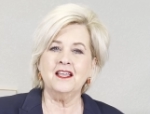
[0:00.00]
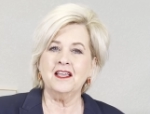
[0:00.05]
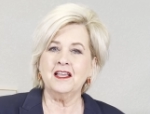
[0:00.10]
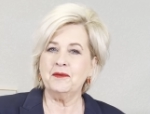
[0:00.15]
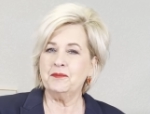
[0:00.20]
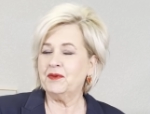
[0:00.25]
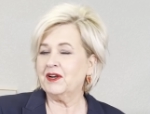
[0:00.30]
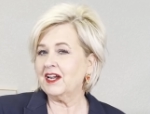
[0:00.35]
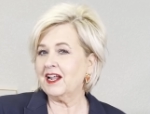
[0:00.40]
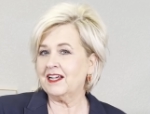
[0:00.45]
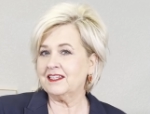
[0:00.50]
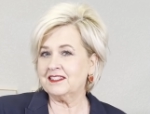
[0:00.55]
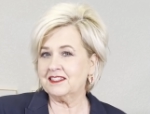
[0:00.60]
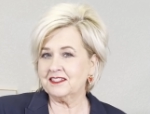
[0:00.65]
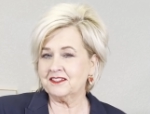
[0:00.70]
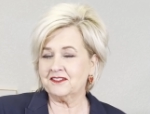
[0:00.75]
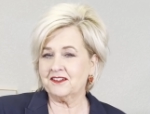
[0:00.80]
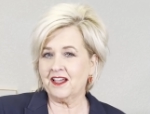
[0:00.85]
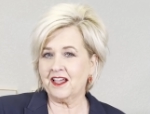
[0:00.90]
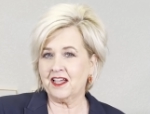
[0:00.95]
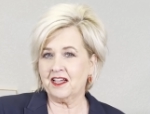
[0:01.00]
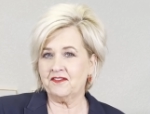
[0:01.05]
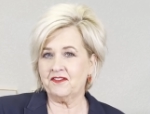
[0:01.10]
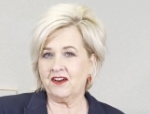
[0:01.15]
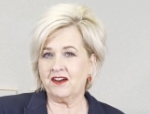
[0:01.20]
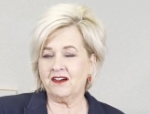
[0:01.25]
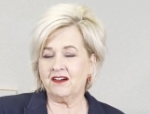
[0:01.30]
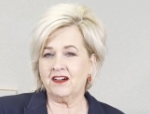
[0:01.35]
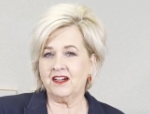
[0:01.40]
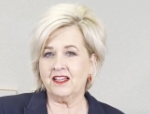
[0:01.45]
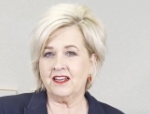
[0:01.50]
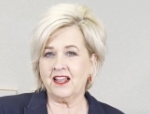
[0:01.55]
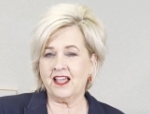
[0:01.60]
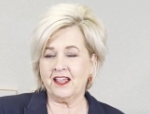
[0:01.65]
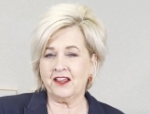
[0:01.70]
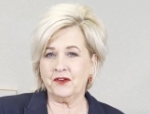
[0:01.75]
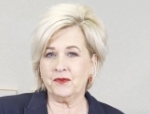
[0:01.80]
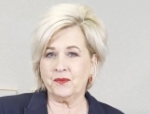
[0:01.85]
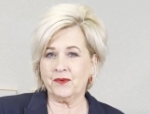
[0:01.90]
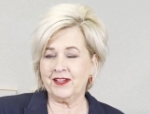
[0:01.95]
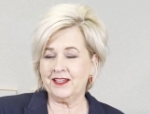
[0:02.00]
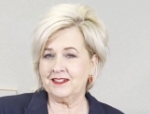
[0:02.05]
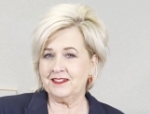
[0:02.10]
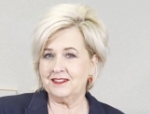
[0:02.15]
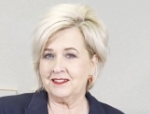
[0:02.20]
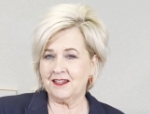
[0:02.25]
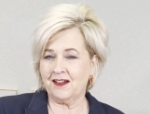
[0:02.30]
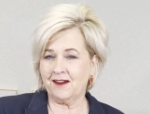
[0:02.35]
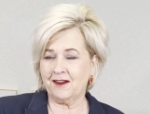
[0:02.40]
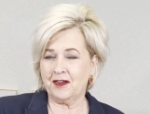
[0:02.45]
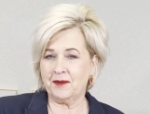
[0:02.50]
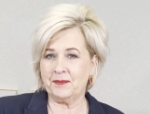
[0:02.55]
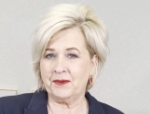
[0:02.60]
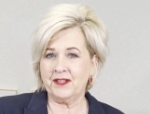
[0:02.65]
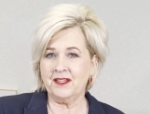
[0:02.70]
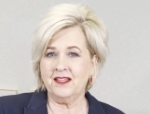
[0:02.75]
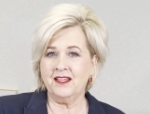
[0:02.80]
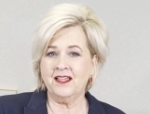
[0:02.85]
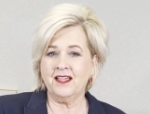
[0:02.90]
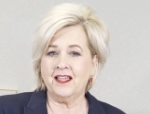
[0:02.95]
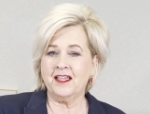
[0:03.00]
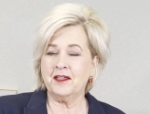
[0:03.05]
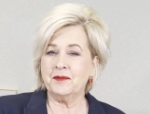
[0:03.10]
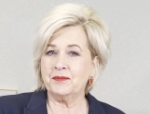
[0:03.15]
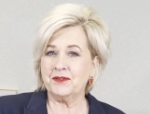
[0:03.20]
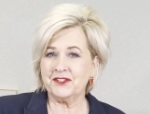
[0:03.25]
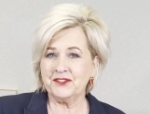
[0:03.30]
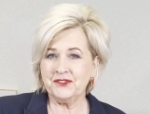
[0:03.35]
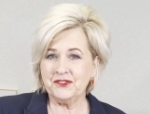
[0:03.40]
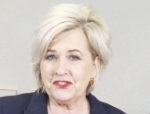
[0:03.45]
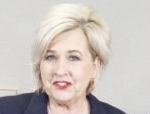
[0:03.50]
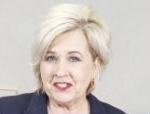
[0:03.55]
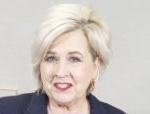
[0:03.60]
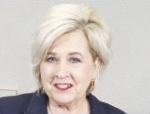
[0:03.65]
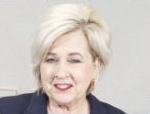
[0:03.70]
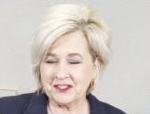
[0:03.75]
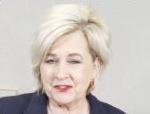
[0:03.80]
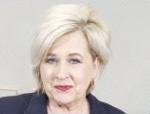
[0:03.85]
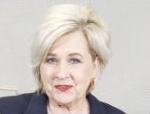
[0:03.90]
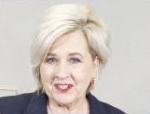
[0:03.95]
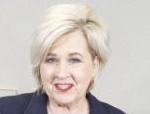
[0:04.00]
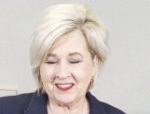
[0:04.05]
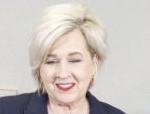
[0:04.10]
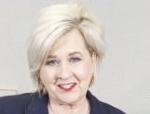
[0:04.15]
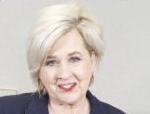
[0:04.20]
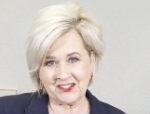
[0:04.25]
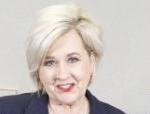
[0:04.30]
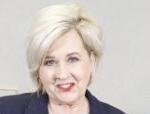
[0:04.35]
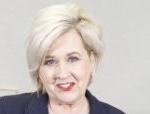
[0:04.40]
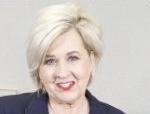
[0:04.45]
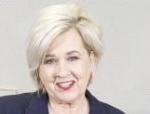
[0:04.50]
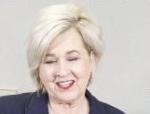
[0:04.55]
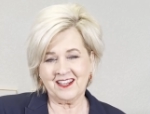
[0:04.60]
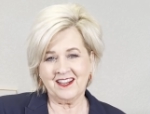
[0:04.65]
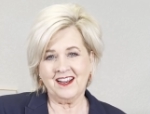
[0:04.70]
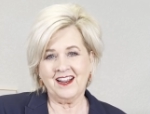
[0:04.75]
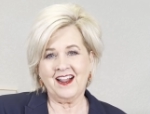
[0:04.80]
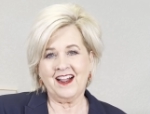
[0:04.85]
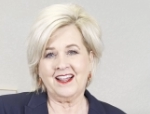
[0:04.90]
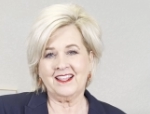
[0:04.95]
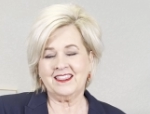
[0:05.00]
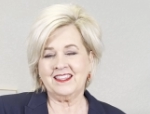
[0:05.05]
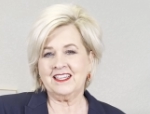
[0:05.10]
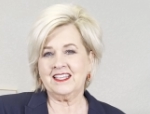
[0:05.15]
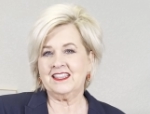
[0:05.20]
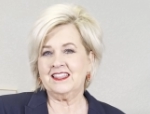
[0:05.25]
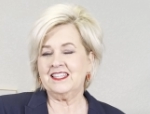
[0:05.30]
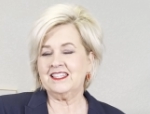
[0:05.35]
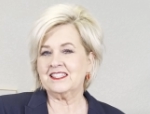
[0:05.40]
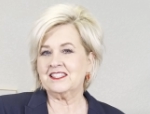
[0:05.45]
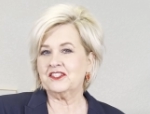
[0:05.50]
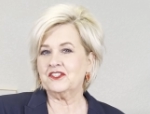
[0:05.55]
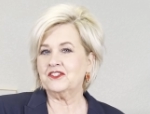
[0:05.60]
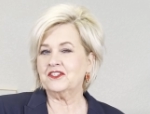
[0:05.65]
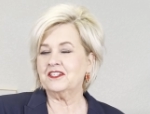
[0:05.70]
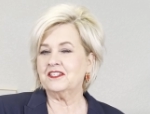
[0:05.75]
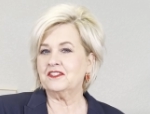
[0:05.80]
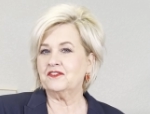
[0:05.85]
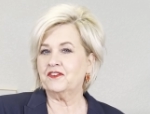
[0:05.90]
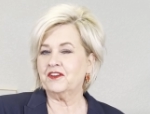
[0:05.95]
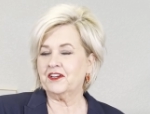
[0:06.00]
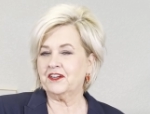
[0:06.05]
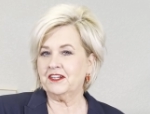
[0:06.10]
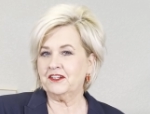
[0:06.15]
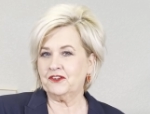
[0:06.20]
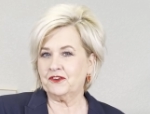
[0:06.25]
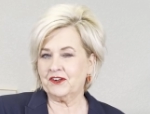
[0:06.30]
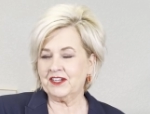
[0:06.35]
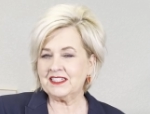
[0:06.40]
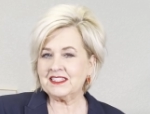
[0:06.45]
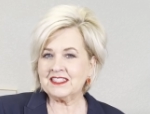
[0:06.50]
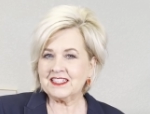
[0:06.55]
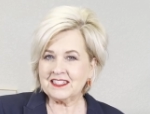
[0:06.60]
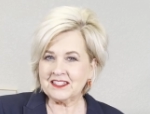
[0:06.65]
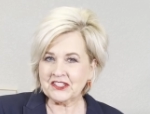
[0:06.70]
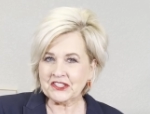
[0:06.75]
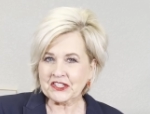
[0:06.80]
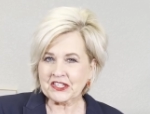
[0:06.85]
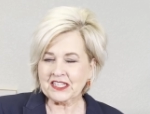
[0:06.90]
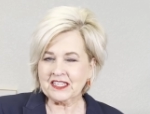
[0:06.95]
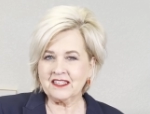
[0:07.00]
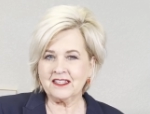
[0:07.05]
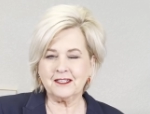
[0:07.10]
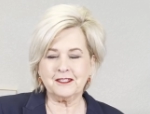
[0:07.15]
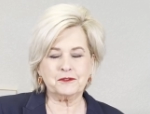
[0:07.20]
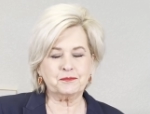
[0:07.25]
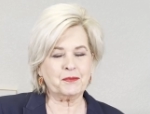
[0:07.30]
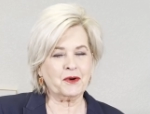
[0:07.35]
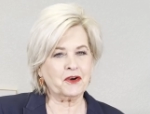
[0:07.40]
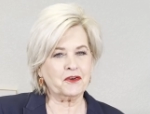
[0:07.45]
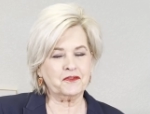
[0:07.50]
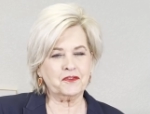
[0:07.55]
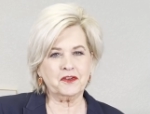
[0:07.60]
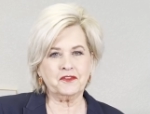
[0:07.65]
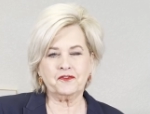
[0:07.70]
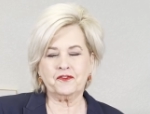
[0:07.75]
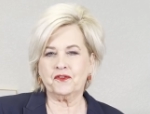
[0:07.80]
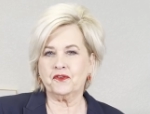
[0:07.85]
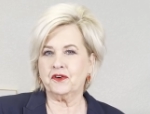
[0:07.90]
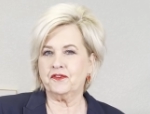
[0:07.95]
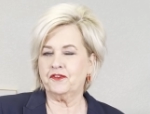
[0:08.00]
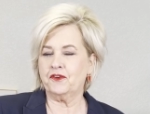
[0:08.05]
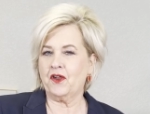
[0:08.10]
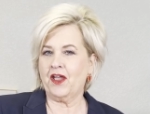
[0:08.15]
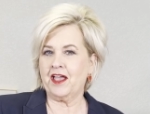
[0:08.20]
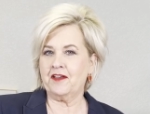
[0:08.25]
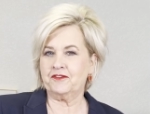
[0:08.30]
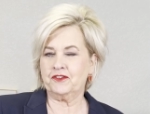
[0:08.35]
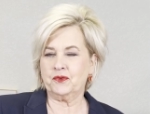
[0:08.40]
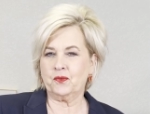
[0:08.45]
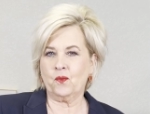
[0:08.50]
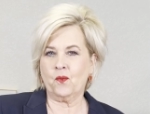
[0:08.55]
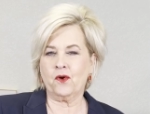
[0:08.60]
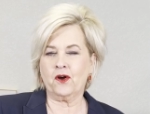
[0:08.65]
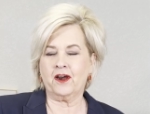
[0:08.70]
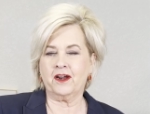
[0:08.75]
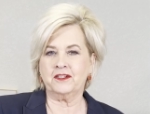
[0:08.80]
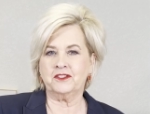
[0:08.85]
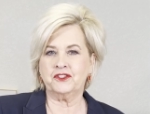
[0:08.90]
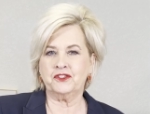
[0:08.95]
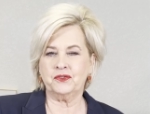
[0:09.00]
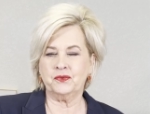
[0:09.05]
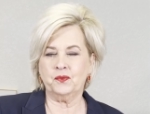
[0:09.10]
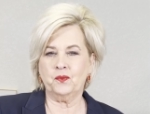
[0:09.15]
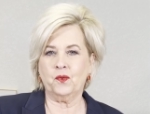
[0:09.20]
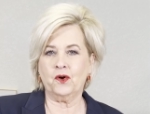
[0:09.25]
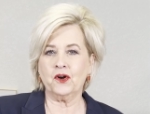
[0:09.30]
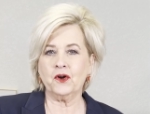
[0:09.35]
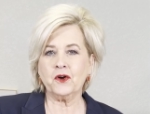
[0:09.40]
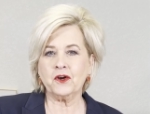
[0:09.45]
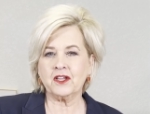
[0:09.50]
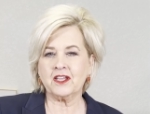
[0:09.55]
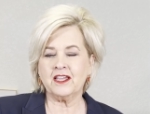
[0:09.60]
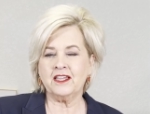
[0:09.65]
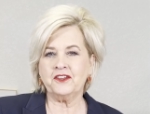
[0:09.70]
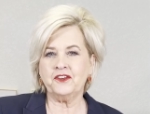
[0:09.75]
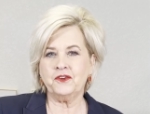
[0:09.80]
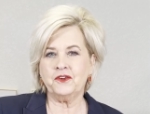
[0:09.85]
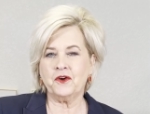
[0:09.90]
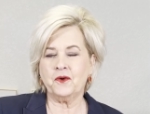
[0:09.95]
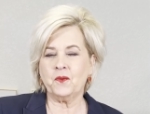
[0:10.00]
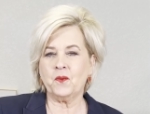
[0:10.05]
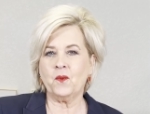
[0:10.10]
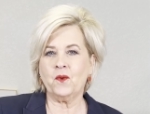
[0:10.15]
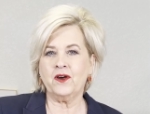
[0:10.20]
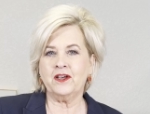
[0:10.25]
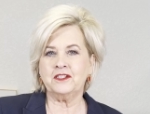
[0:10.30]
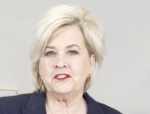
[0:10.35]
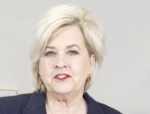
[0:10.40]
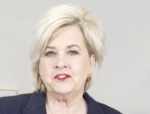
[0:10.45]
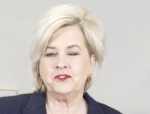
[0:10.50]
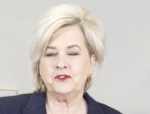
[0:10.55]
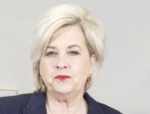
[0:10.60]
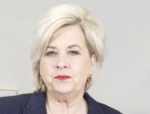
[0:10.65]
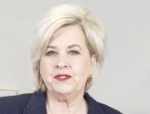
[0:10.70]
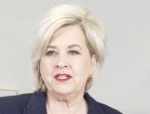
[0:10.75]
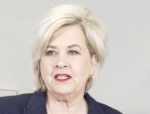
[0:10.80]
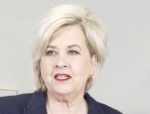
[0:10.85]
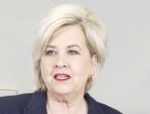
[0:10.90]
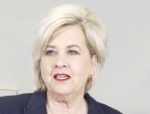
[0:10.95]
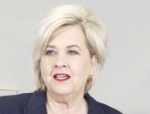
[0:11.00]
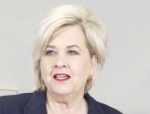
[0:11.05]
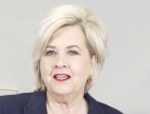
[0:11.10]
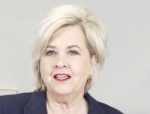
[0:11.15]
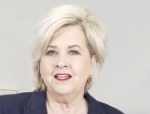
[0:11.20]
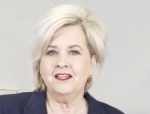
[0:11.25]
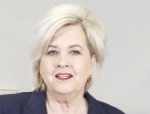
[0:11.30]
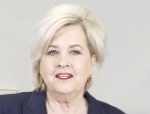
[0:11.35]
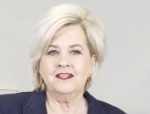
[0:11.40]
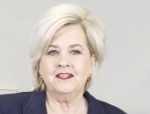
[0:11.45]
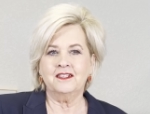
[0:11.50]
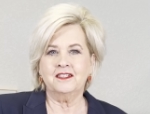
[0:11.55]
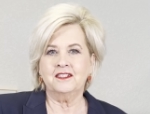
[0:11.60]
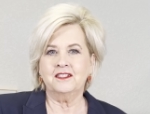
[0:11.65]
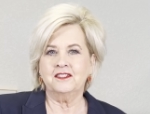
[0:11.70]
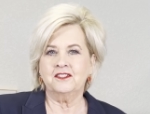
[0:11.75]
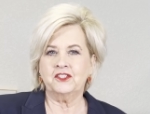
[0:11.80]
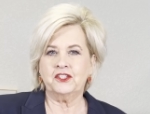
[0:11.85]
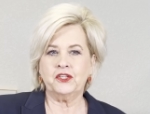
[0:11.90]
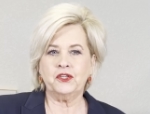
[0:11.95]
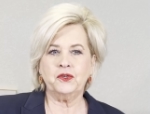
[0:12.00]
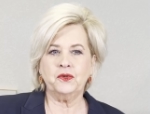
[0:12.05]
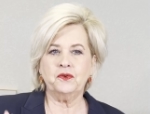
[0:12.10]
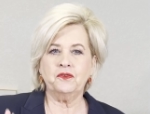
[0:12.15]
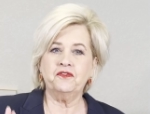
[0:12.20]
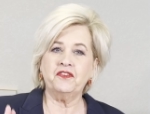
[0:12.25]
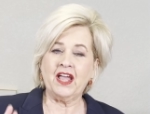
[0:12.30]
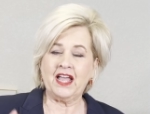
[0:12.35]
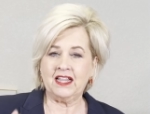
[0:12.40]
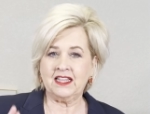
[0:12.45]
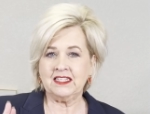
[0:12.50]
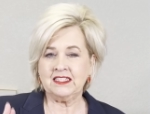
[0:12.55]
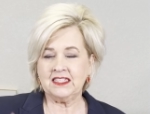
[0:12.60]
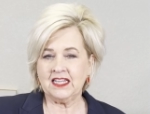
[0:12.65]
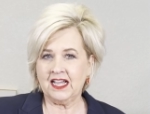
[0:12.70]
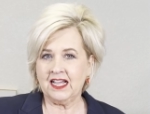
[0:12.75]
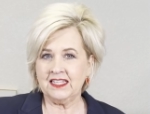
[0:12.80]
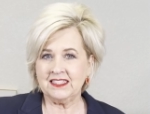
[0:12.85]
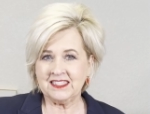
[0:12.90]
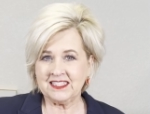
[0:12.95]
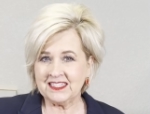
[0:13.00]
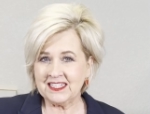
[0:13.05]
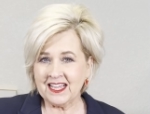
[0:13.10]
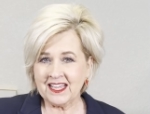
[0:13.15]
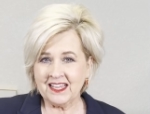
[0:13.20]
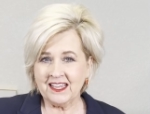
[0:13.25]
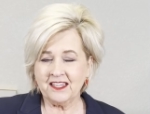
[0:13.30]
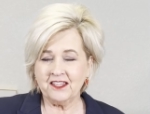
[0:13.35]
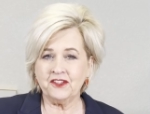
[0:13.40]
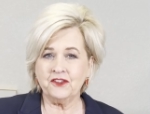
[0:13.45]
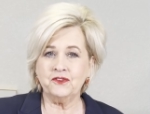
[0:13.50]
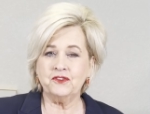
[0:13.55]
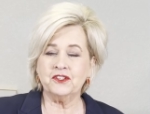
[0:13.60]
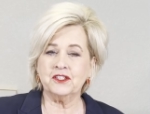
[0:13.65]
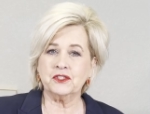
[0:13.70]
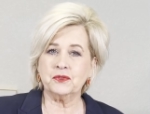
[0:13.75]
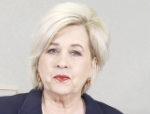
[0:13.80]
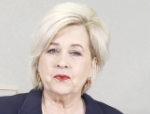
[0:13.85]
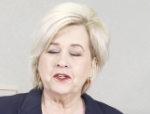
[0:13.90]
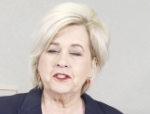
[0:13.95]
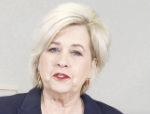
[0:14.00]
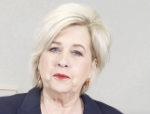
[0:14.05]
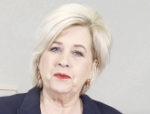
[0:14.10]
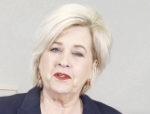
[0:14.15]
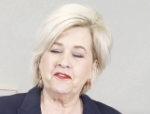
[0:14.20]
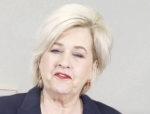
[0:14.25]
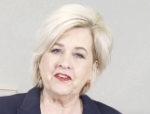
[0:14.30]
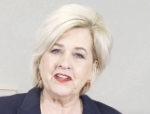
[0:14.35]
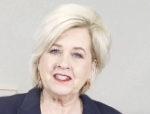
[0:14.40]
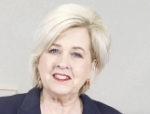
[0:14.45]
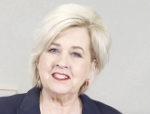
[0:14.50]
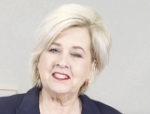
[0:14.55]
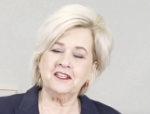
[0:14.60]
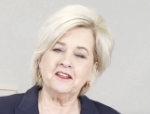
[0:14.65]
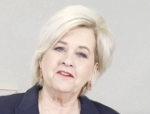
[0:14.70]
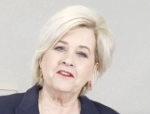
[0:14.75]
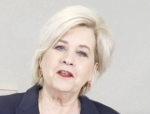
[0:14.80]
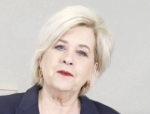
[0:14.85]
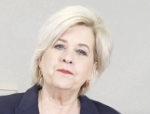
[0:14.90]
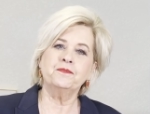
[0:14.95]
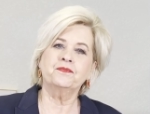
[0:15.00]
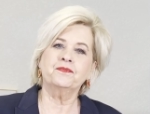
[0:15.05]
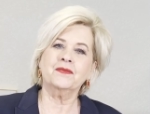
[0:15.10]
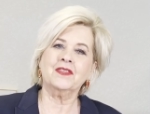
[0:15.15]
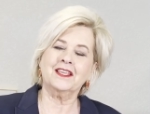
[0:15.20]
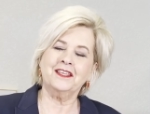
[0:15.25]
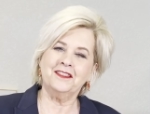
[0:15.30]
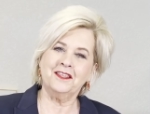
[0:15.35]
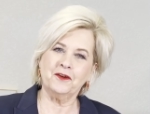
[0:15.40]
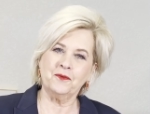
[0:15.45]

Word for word: but I still have on a red top and blue jeans with the look. I think this look is very dressy looking. It's perfect for if you have to wear to work and you don't want to be to Valentine's Day, you just want to be festive, then